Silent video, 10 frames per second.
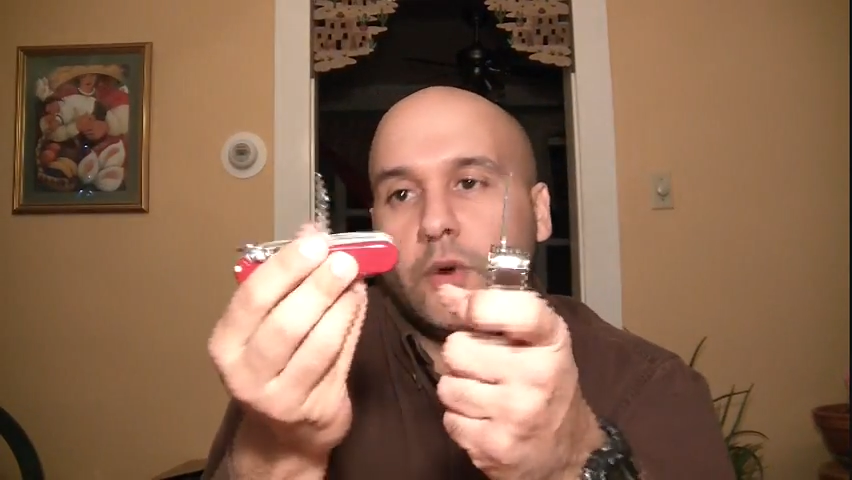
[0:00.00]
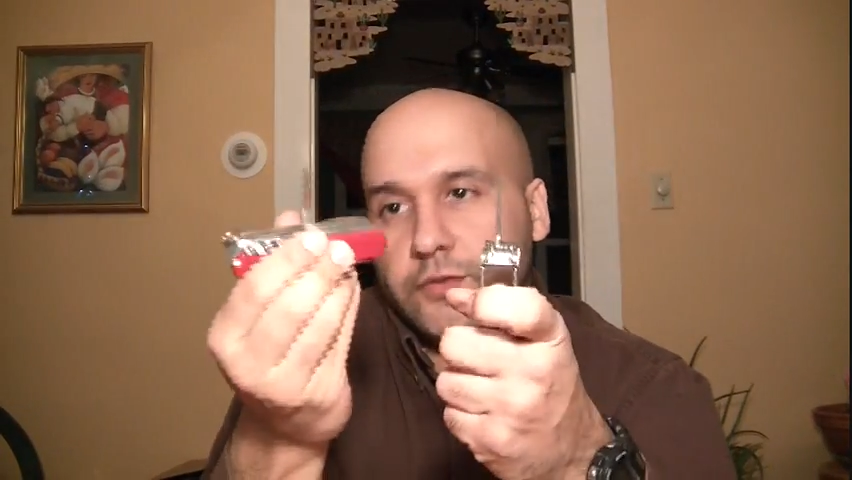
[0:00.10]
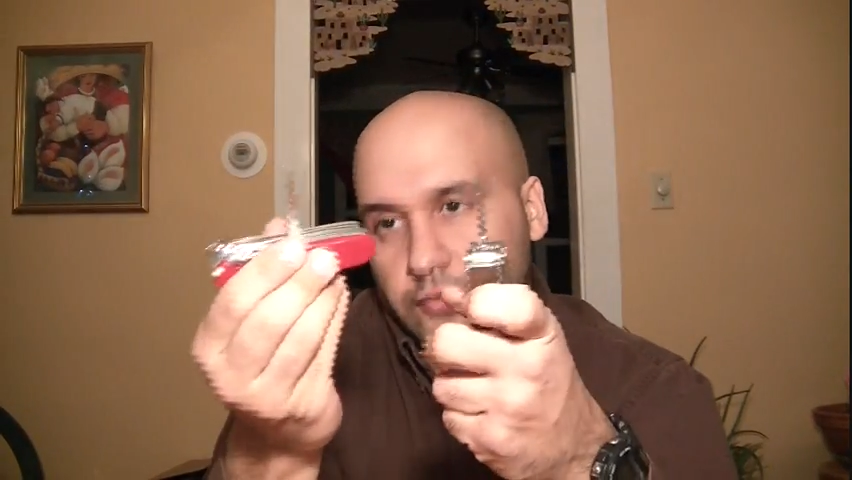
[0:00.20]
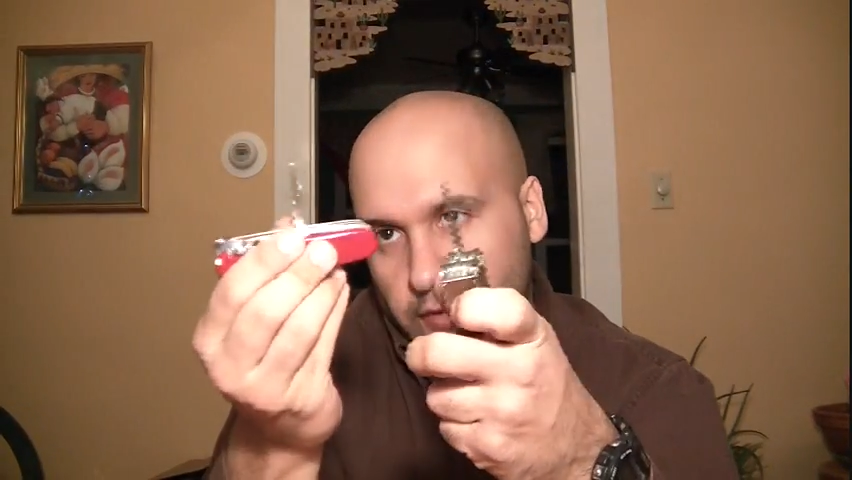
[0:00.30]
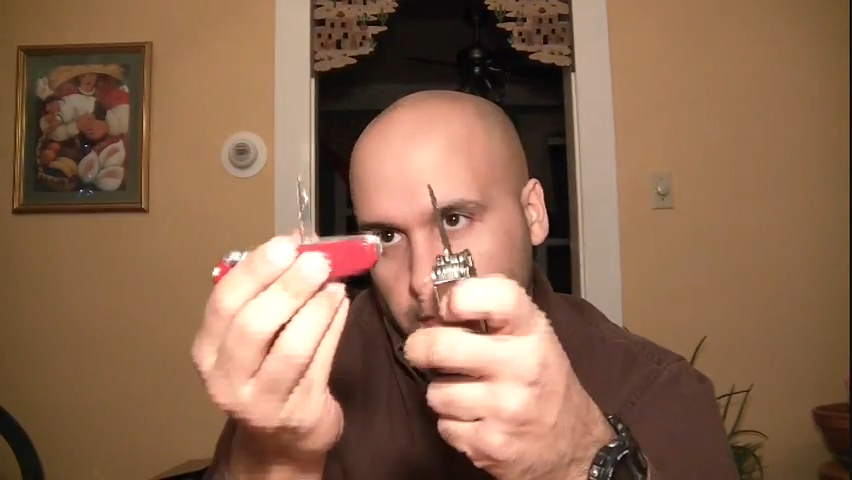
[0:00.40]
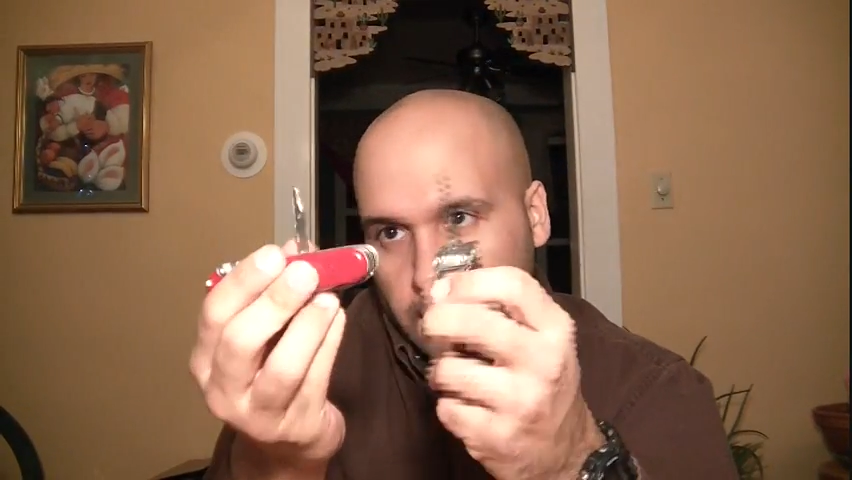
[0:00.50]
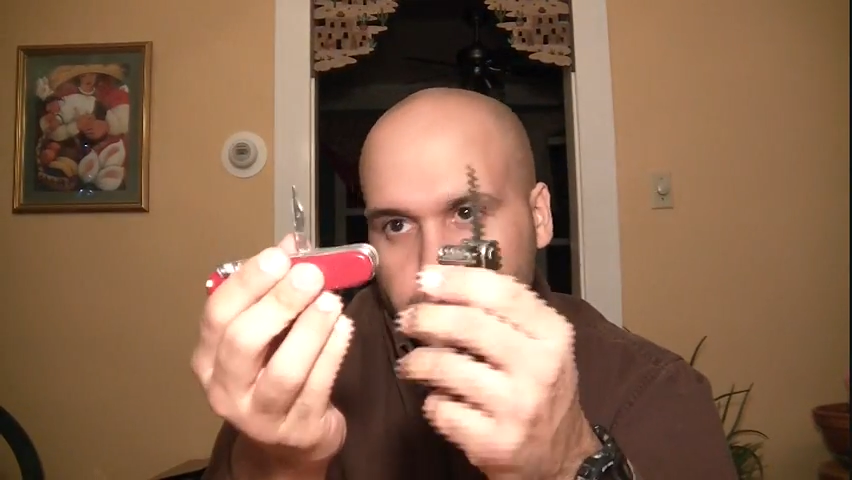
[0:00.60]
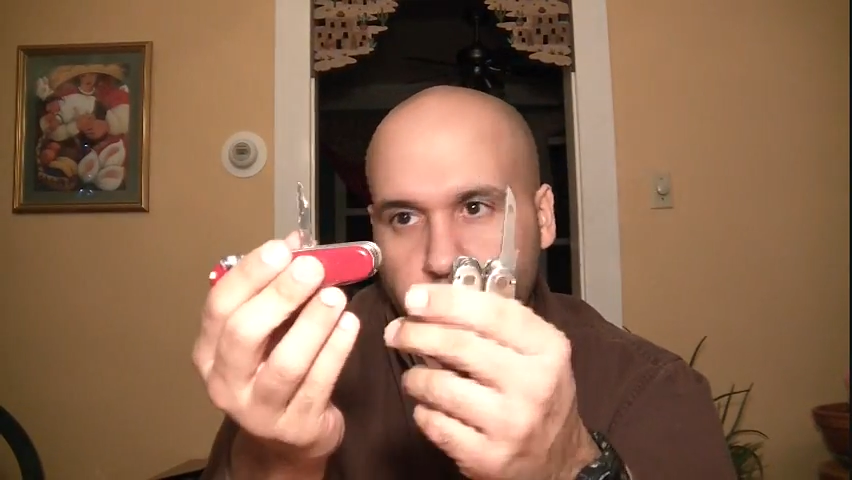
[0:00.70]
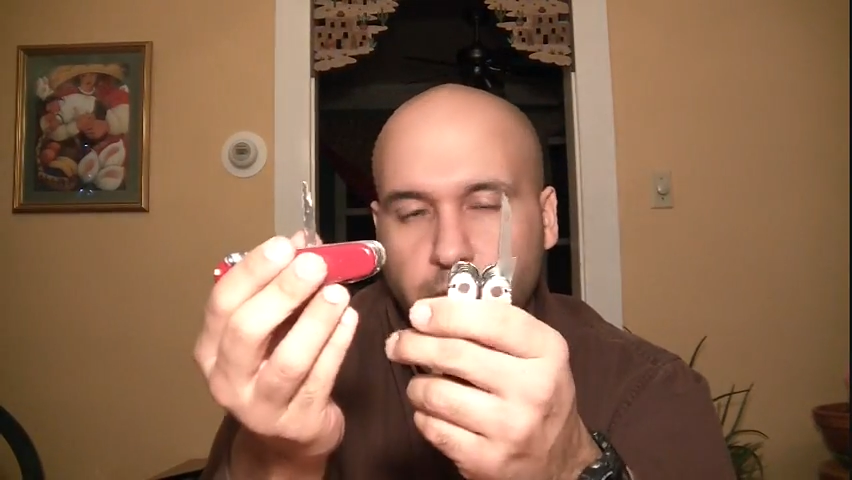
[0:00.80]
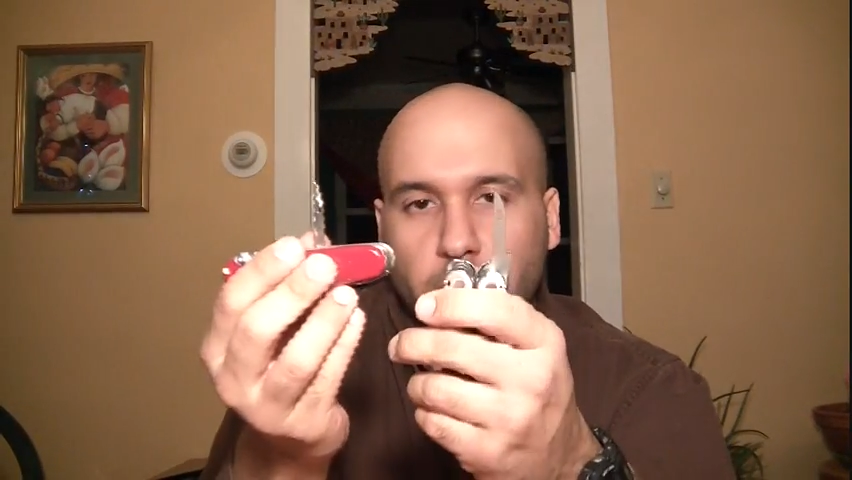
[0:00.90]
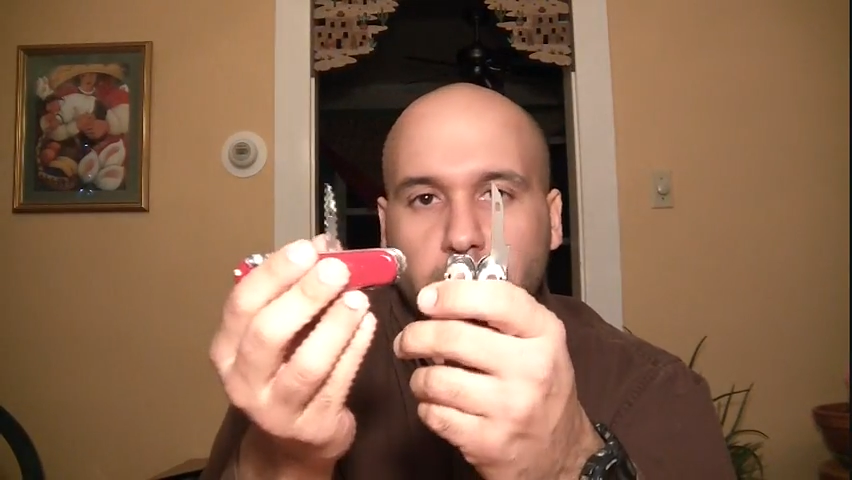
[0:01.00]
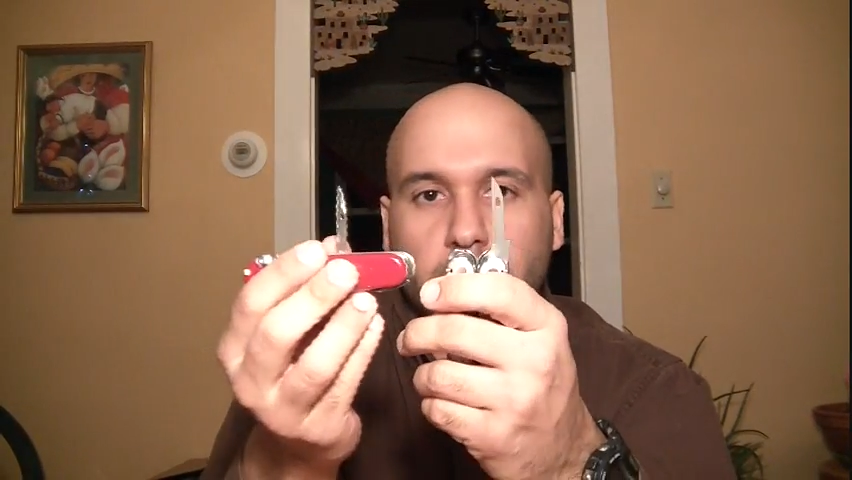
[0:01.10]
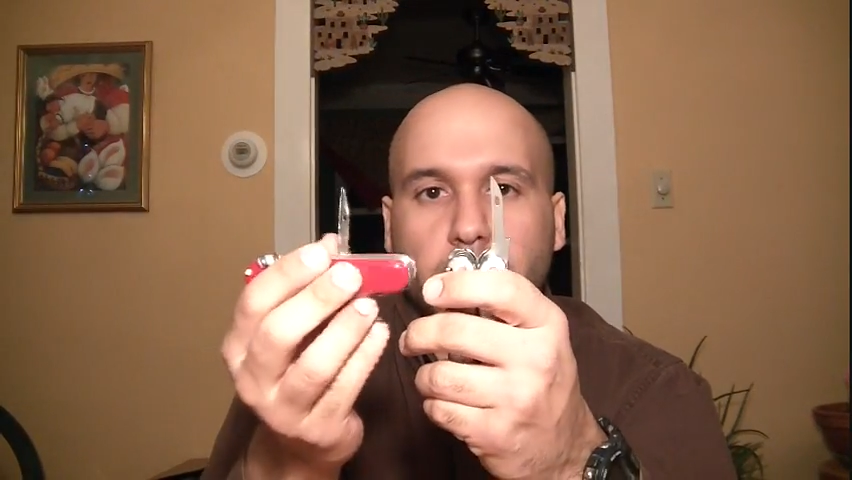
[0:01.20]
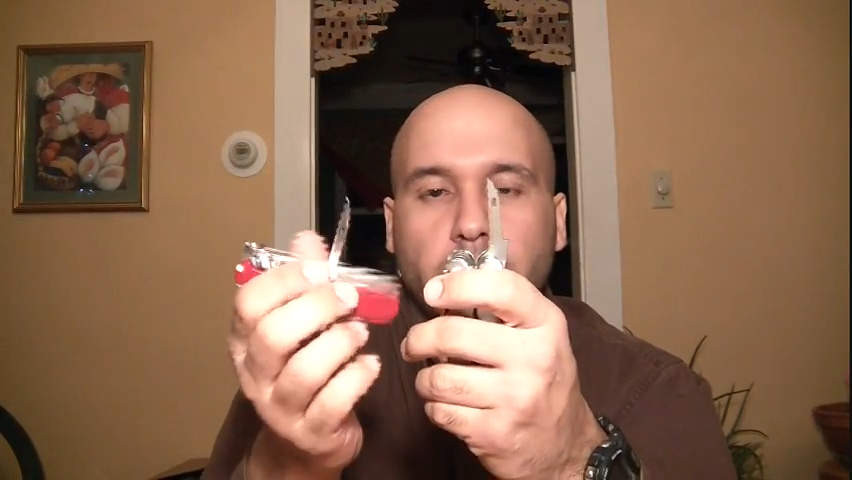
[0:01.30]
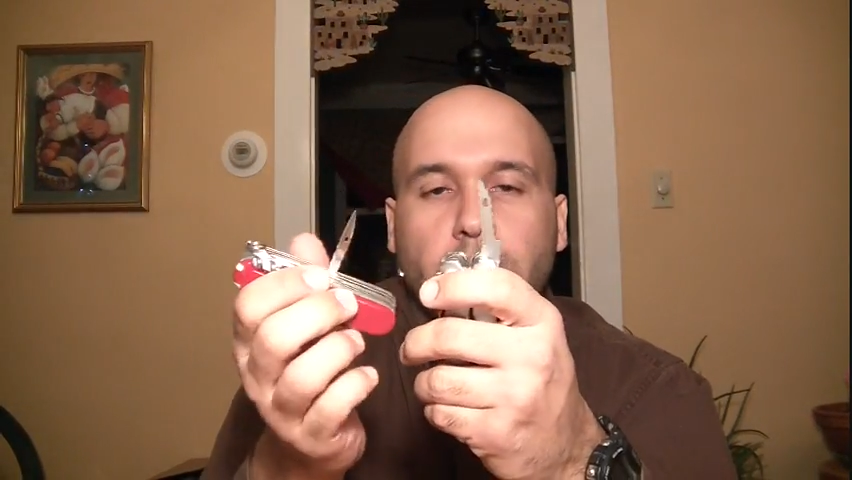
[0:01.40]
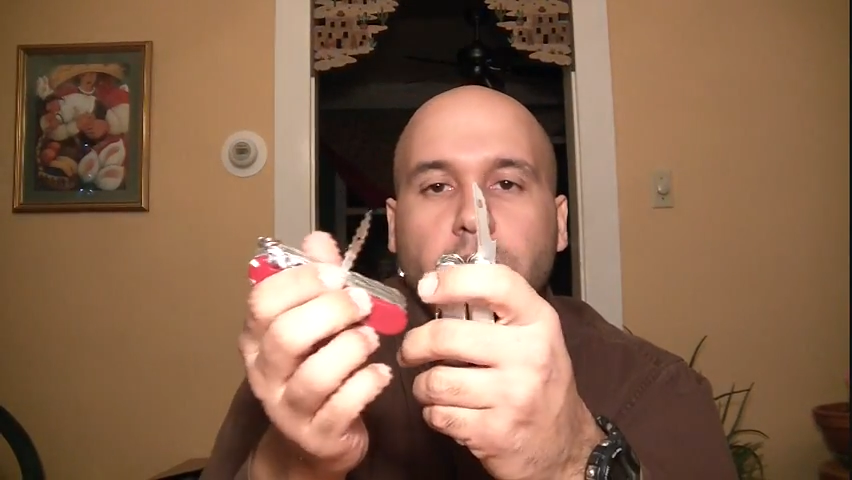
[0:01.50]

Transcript: One's a lot smaller.